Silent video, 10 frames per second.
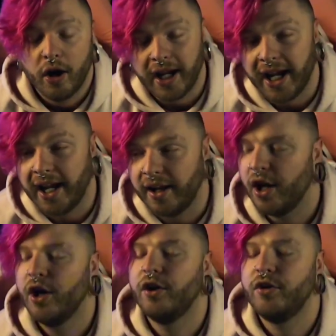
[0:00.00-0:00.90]
in
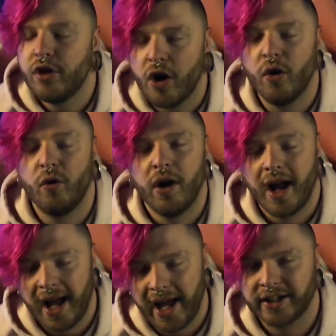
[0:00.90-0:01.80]
no
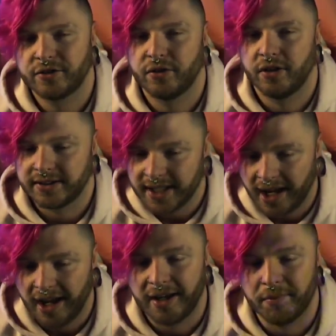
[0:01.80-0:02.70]
extra
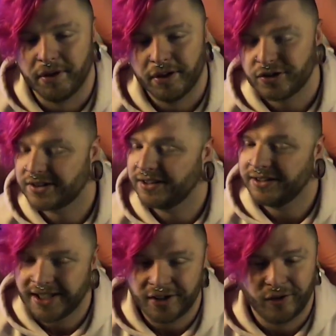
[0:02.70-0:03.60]
time, just a
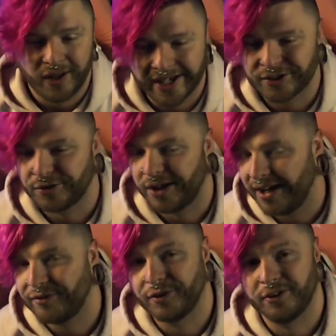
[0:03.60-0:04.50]
little extra
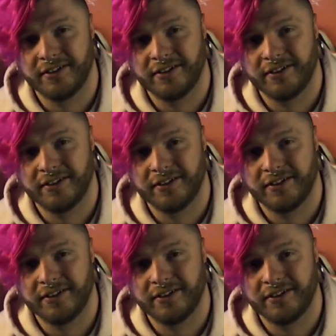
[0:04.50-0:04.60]
effort.